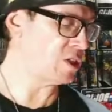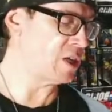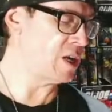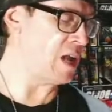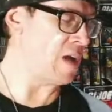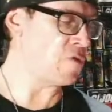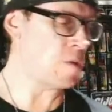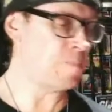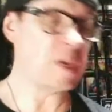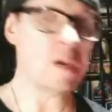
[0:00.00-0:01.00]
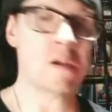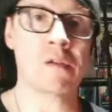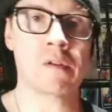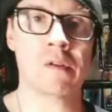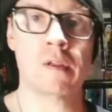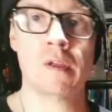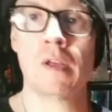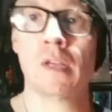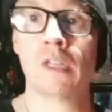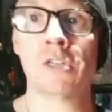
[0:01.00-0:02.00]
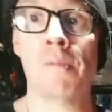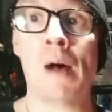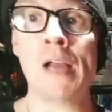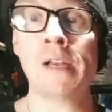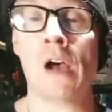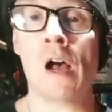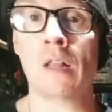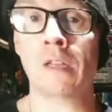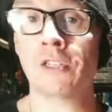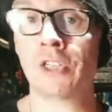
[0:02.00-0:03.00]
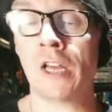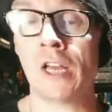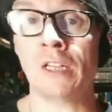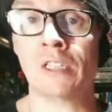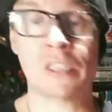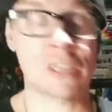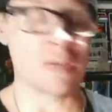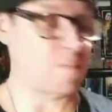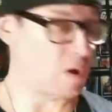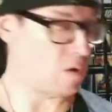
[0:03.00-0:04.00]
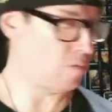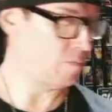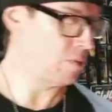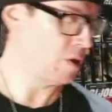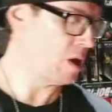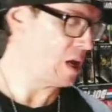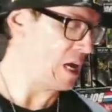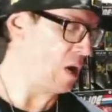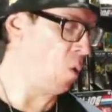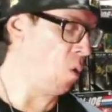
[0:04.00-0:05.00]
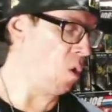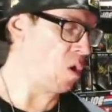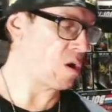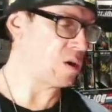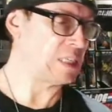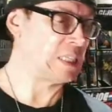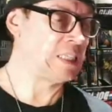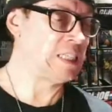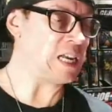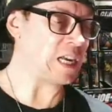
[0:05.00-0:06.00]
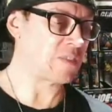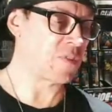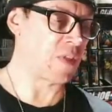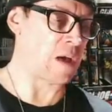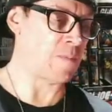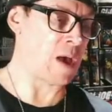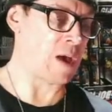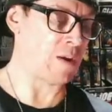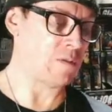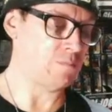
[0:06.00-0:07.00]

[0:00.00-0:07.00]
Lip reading: never appeared, to my knowledge, in Sunbow, or Deke for that matter.